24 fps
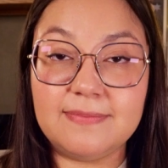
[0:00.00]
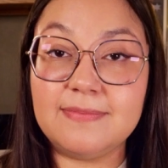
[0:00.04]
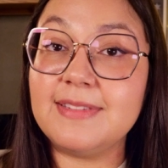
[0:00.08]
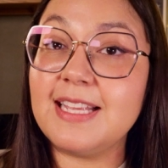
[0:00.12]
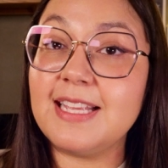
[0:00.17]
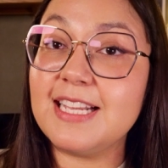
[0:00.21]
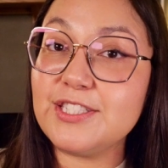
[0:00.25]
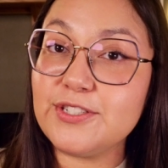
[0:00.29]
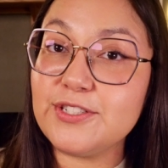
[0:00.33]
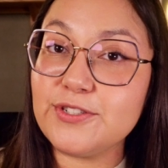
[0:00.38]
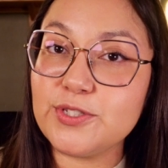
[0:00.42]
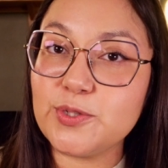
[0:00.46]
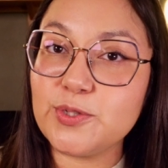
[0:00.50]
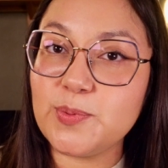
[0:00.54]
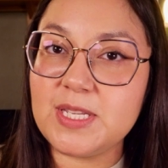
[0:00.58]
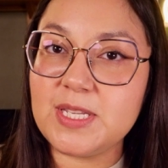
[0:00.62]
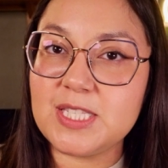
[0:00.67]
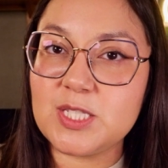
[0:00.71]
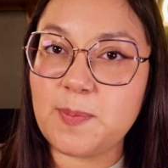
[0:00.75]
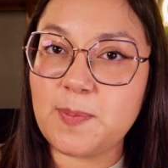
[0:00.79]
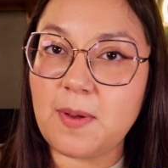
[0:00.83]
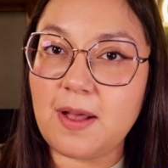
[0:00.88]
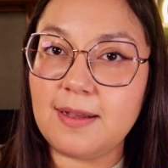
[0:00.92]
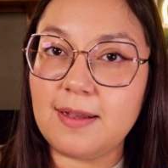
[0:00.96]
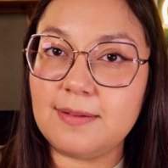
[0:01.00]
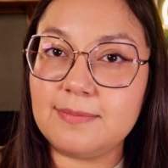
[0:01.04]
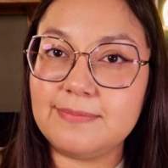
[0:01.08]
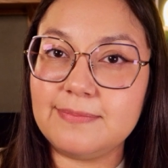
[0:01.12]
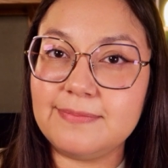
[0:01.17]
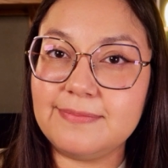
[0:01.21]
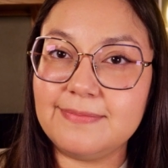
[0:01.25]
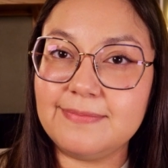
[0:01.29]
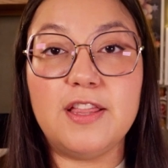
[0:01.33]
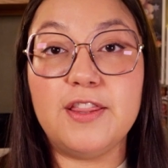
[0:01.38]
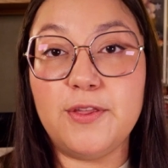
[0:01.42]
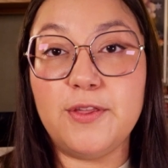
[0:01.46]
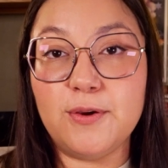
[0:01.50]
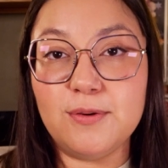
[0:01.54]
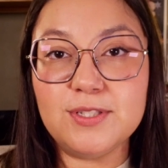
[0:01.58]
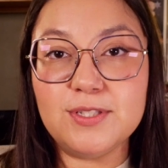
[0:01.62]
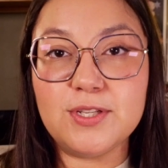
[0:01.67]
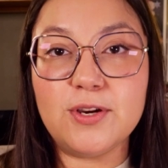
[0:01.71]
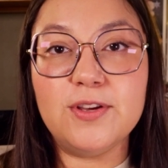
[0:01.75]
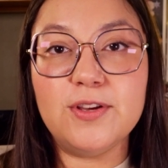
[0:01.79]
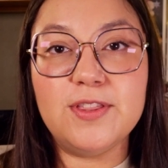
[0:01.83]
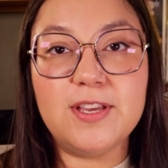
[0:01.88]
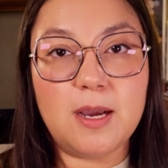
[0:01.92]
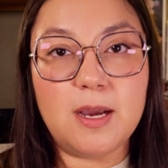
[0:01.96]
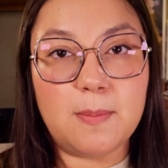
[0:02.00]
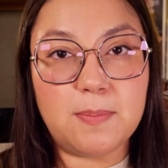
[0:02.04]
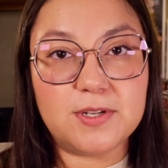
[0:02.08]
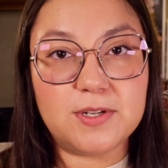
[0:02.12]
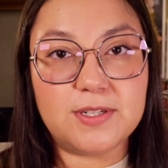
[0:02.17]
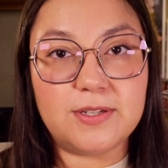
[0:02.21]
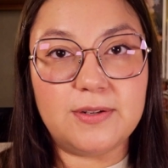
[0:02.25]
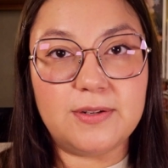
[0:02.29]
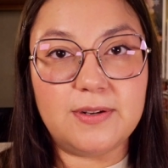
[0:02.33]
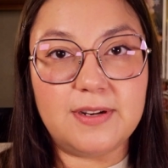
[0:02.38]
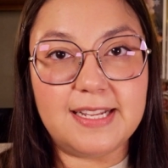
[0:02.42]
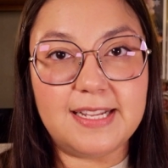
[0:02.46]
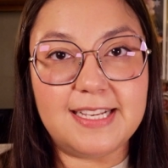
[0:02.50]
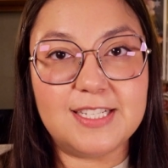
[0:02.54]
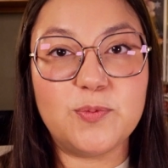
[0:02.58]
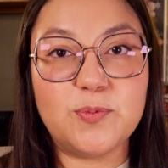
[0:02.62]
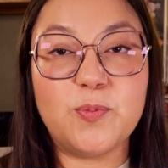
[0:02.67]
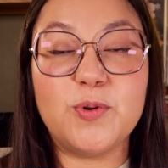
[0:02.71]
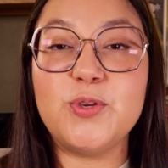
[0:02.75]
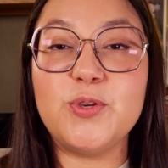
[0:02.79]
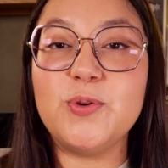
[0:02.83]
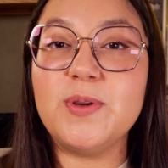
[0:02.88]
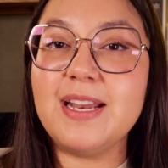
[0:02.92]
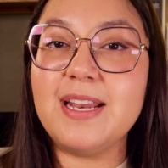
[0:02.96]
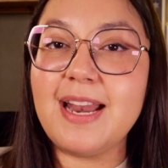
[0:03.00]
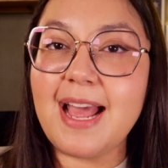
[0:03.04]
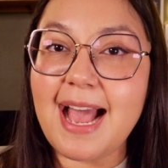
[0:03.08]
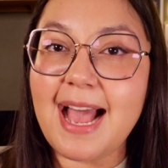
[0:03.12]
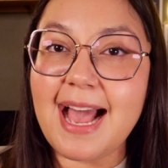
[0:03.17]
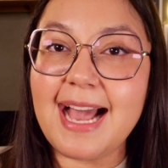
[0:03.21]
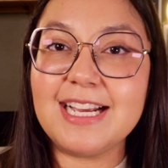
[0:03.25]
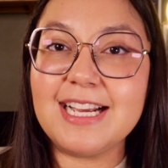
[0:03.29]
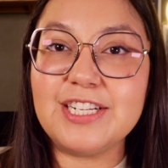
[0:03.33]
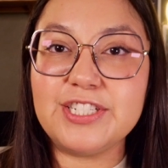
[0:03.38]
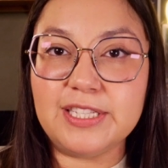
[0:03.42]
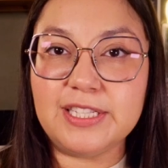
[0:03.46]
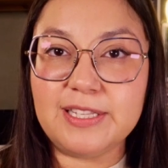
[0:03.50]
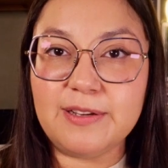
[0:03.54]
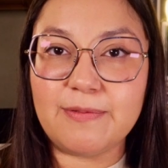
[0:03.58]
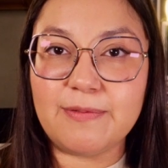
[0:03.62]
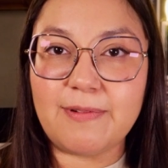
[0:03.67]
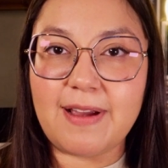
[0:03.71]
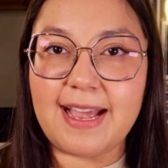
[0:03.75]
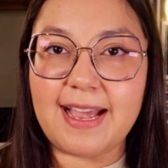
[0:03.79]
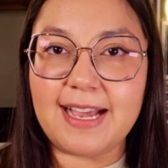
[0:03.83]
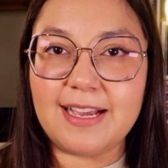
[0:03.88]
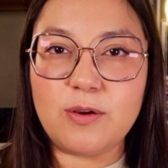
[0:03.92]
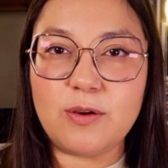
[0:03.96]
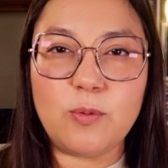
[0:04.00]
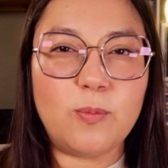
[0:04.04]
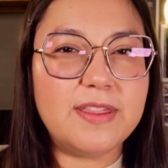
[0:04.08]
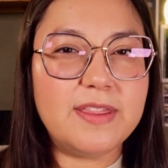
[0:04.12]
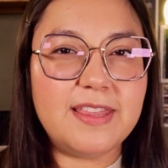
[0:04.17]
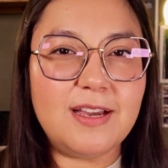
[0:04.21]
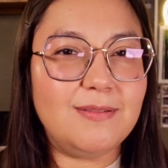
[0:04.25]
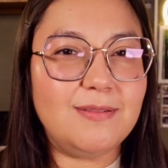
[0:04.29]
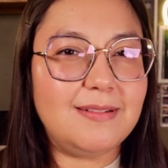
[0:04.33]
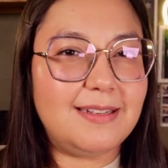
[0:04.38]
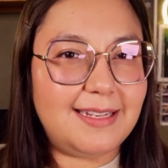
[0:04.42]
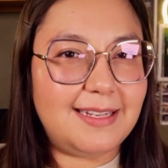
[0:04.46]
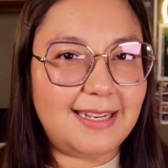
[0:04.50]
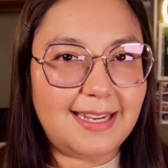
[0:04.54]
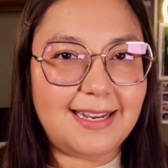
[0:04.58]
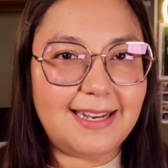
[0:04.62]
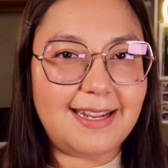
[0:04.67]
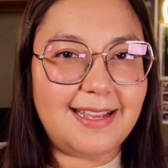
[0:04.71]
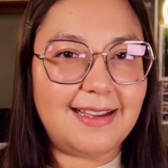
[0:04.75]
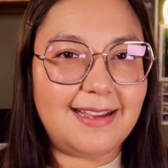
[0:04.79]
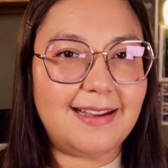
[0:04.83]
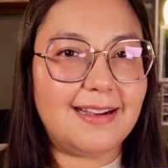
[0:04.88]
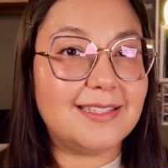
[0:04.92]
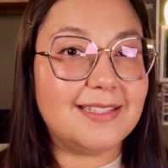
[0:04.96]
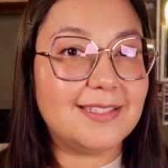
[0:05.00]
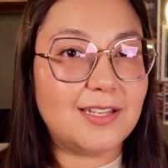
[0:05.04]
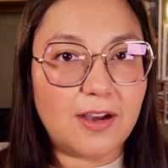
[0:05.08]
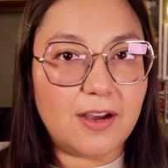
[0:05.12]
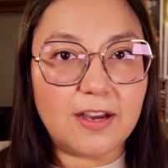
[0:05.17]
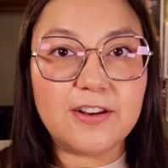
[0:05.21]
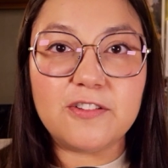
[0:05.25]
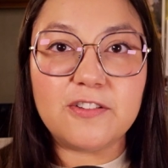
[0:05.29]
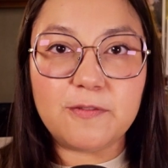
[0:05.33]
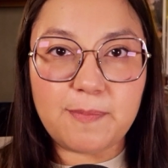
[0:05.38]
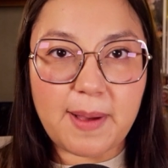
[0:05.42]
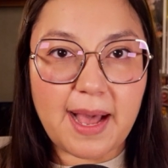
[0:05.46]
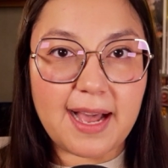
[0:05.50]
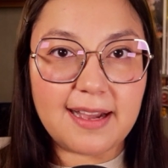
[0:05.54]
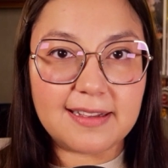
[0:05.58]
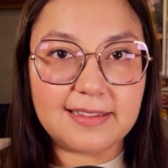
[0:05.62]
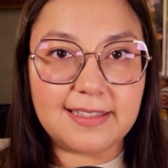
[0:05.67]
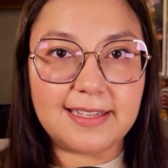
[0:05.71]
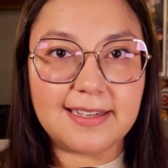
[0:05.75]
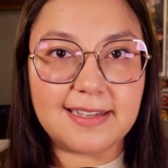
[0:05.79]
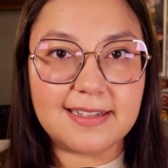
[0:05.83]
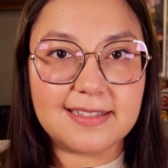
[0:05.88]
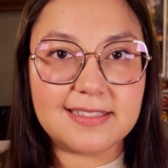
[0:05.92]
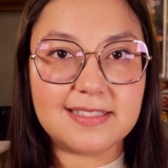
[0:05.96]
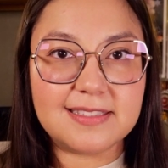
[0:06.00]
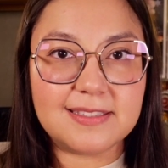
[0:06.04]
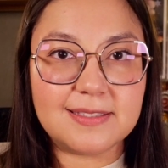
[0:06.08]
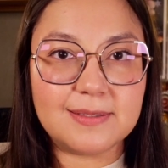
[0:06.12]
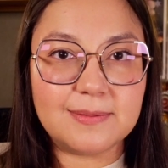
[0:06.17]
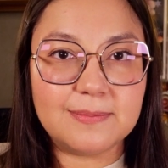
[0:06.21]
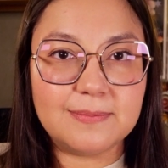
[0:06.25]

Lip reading: That's your sweet spot. Those are the opportunities where you can actually rank without needing a ton of backlinks.